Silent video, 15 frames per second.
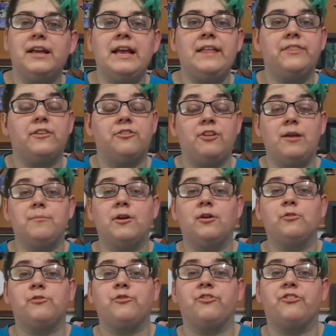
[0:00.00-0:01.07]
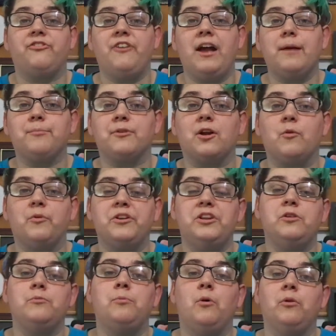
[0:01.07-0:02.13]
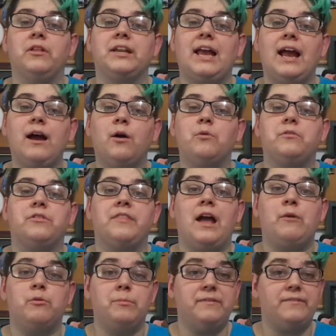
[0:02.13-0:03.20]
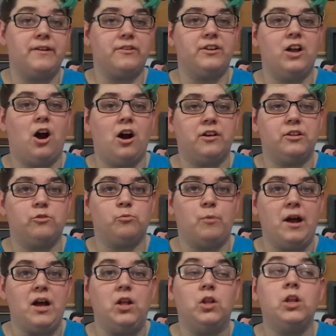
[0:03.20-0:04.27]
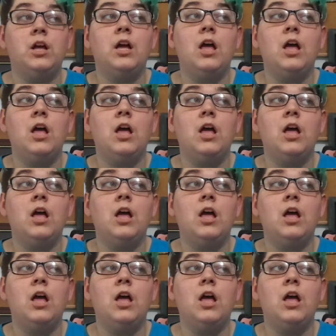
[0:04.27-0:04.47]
and the same goes for the fabric when you pull it out. That will be very hot as well.